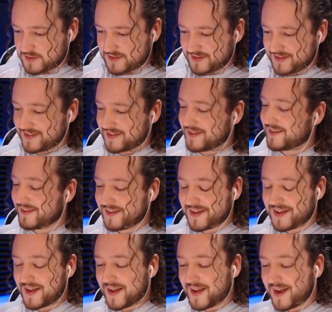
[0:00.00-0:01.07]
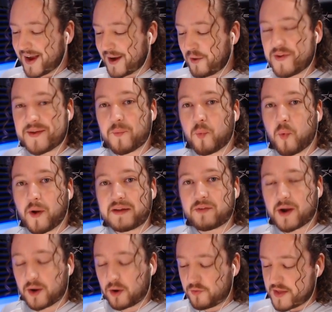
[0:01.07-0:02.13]
I don't think one
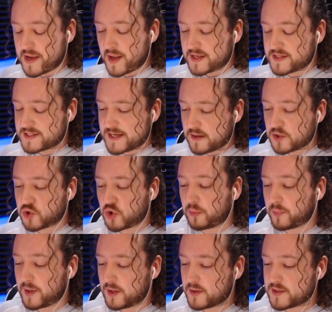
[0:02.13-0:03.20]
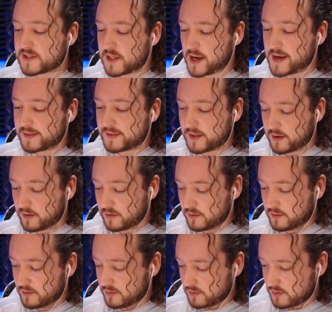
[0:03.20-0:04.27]
ever. I don't think a single troop we used died there.
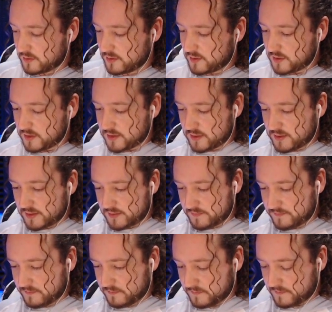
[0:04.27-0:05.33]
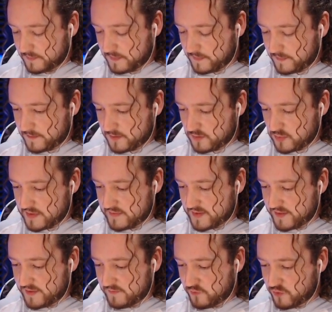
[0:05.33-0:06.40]
Do we have
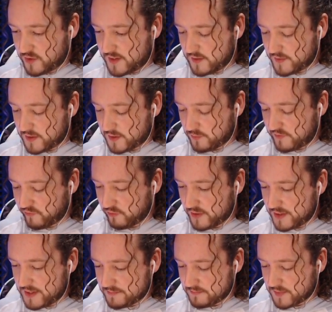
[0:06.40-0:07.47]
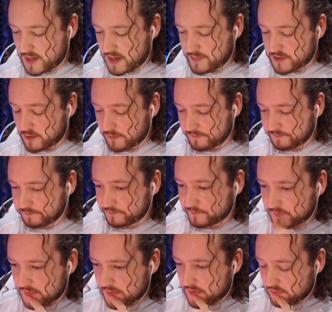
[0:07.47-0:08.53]
anything for the kill the referee? Nah, we don't.
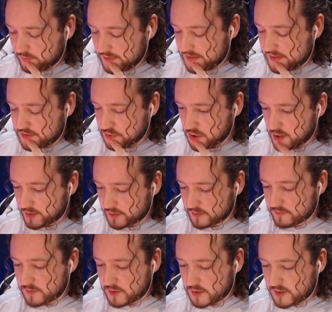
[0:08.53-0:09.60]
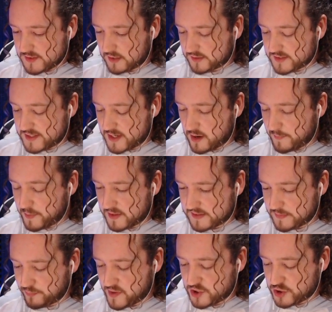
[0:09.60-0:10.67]
We do not. Skeleton's here to put on
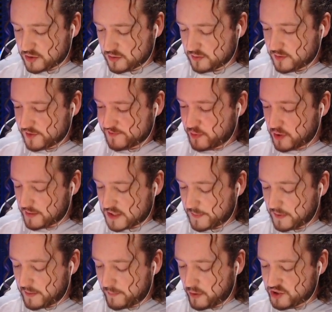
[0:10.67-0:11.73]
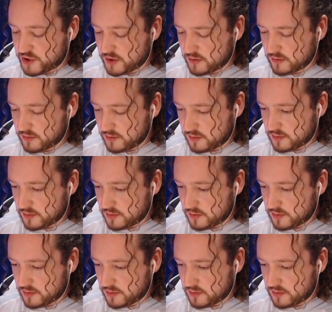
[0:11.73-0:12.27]
some pressure. Spook Ops here to put on pressure.